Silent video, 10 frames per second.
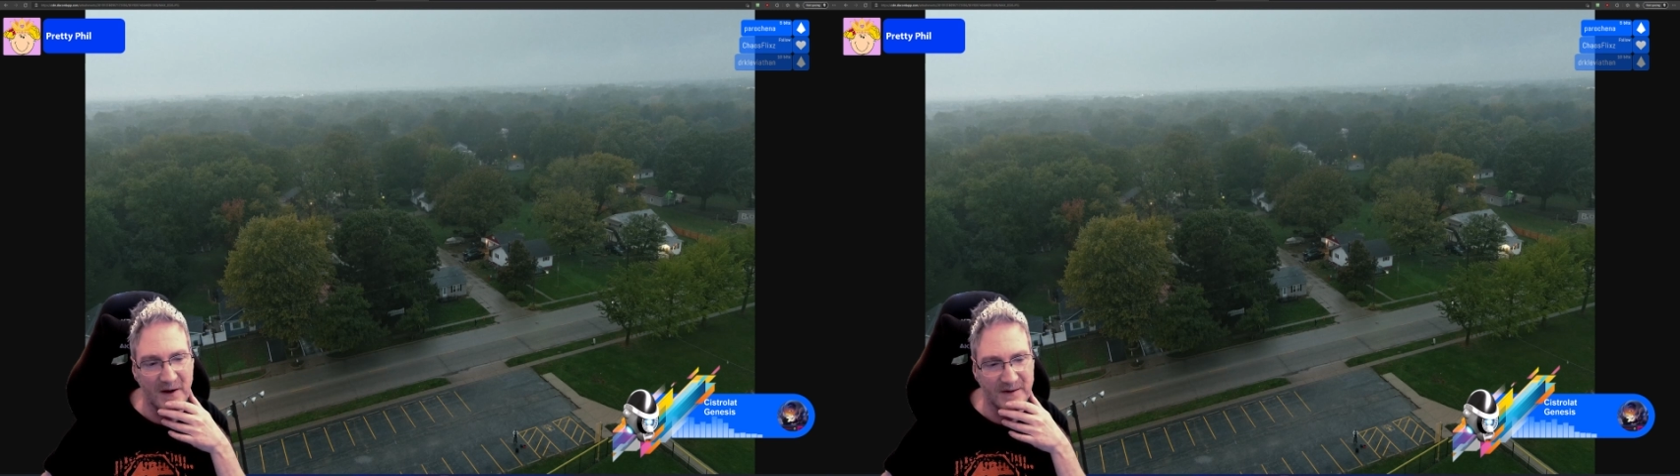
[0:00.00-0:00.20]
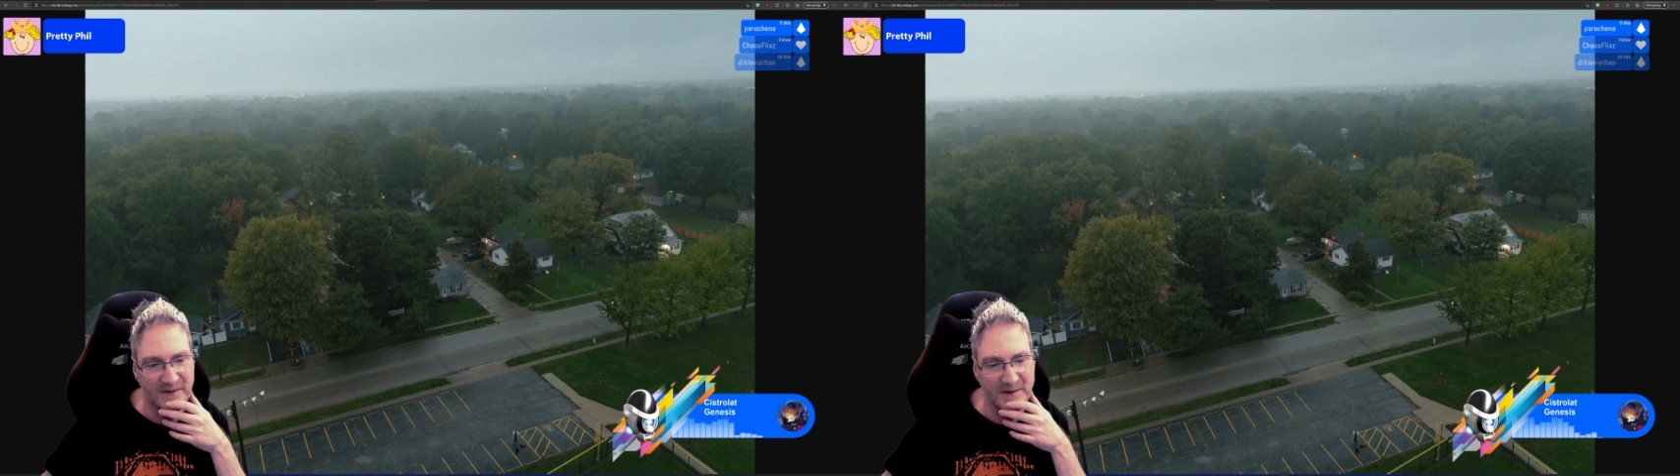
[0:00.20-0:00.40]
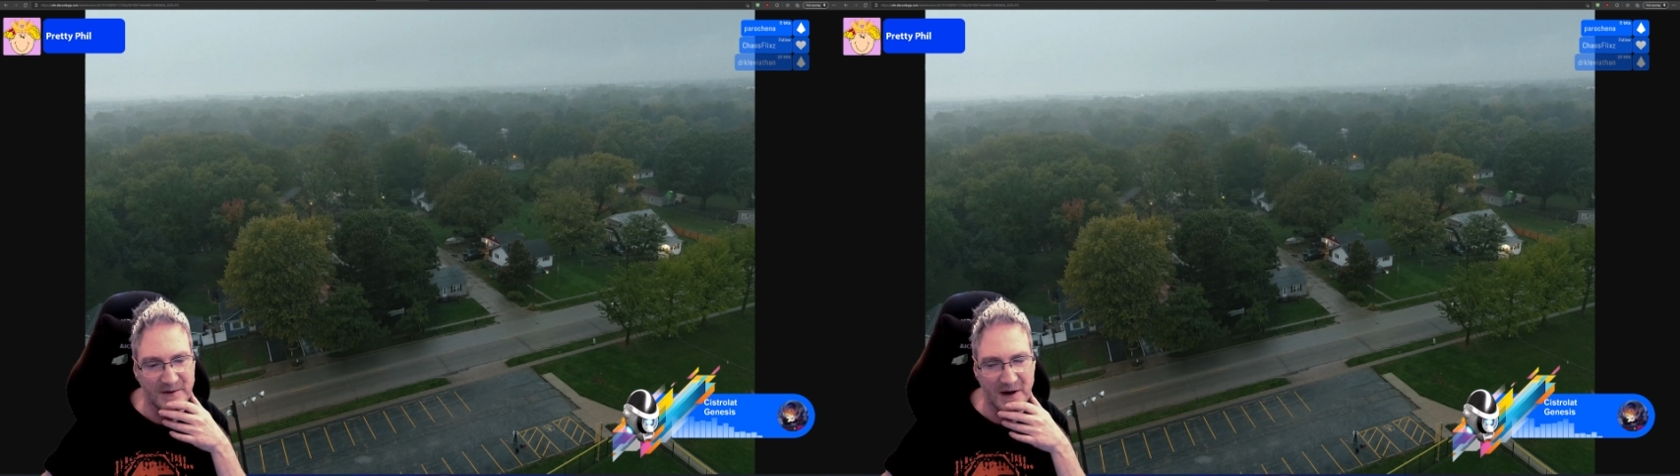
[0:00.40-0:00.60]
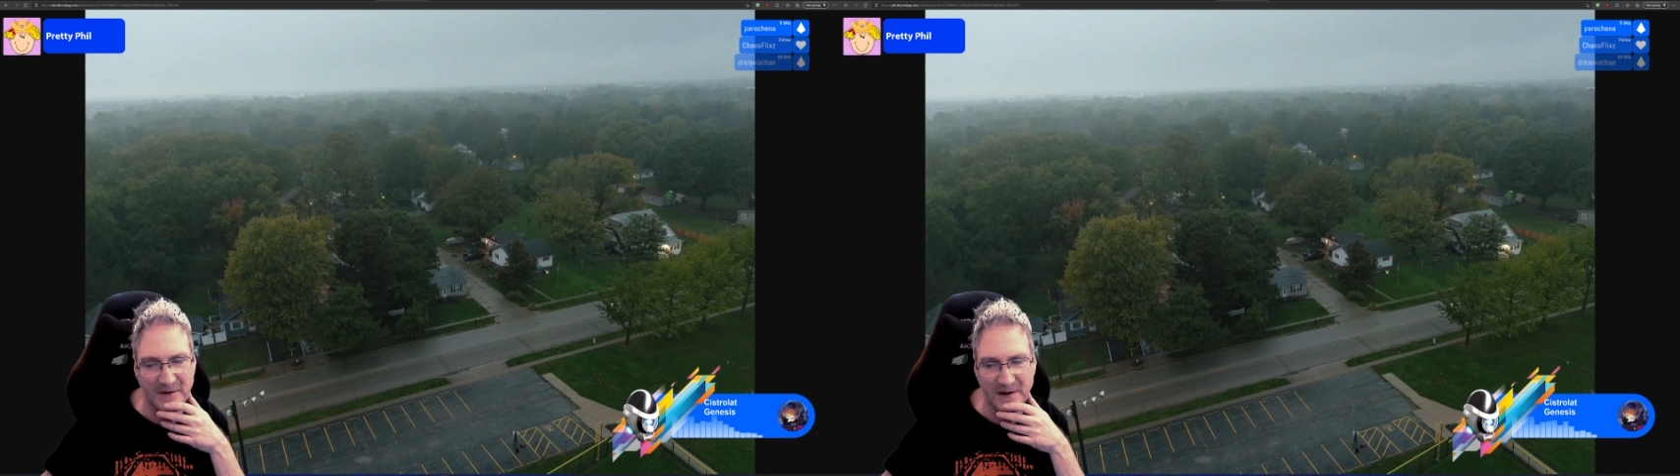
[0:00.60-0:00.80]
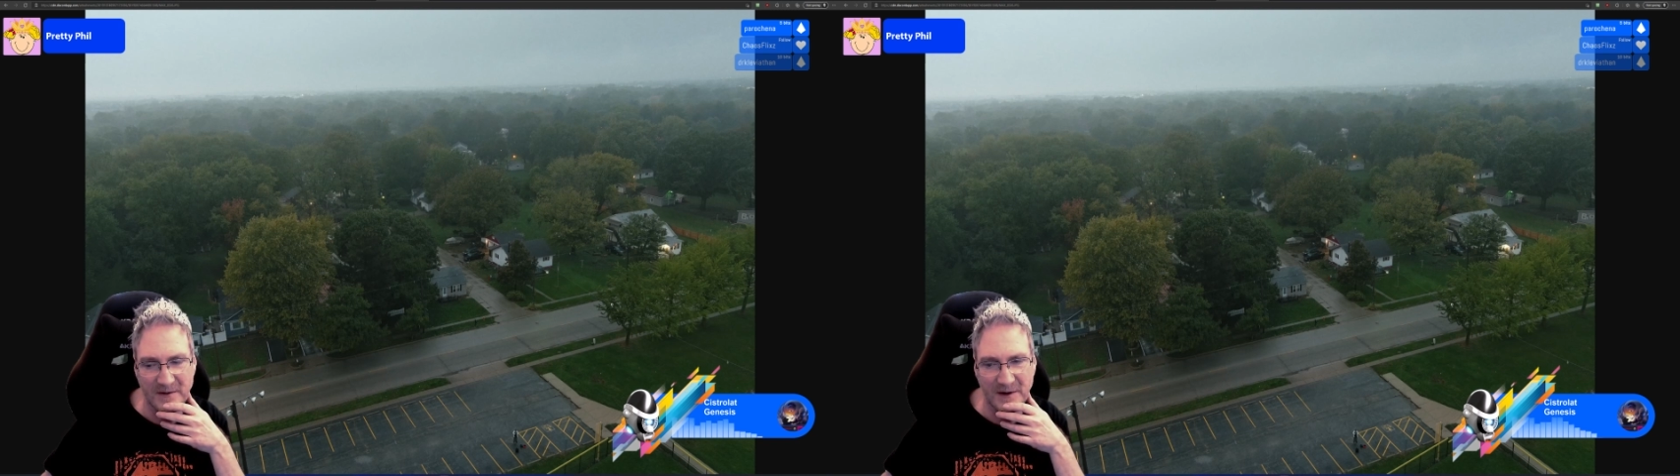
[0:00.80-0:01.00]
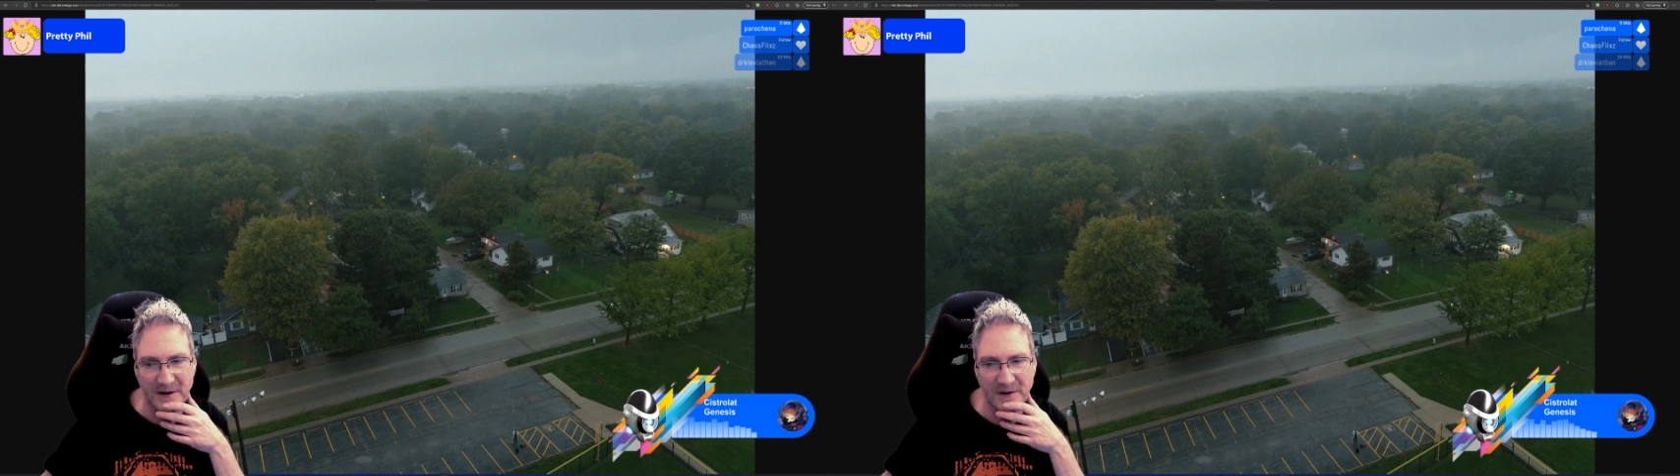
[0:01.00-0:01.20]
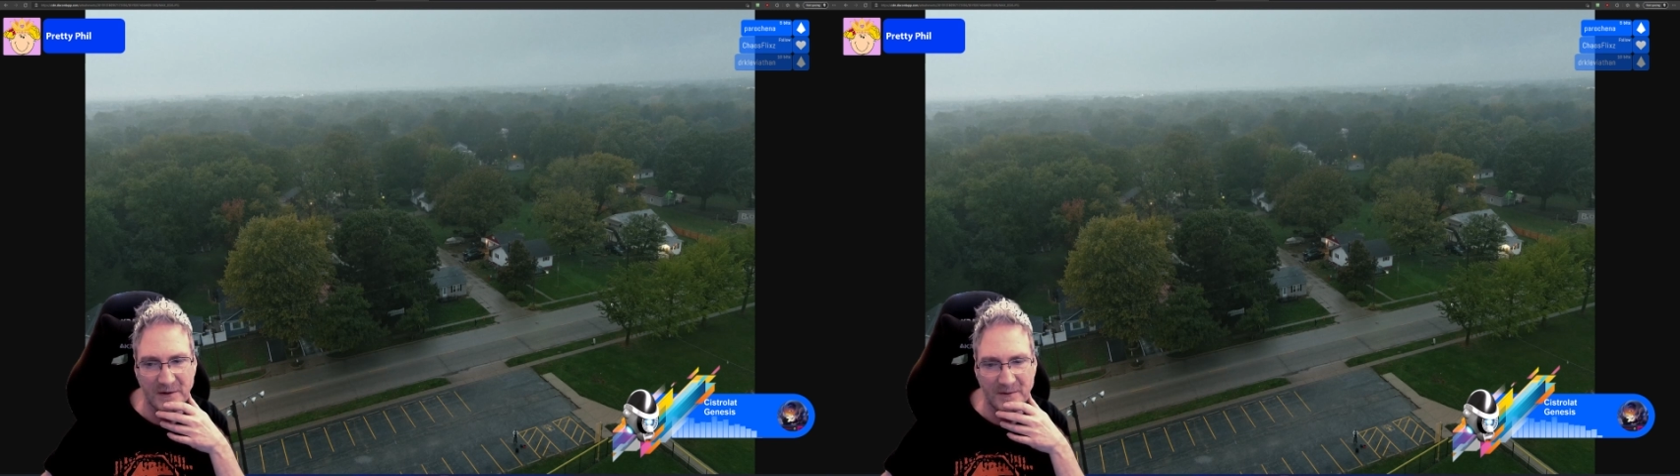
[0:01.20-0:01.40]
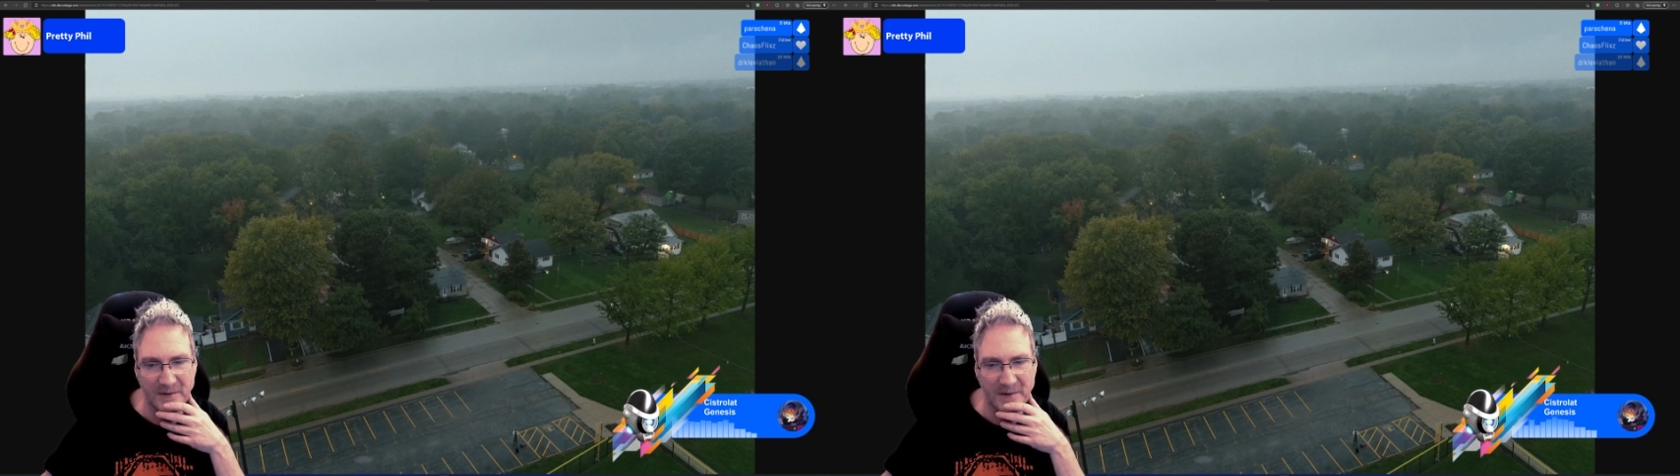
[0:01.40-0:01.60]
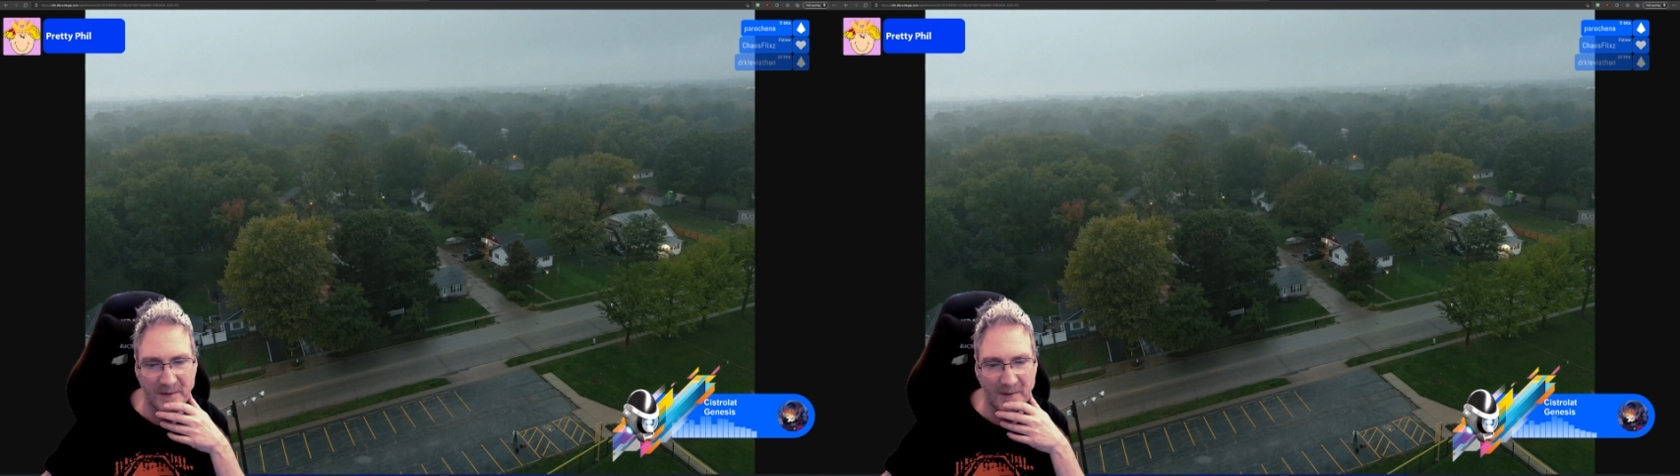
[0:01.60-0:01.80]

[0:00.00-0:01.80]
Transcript: photos from the drone are looking really cool.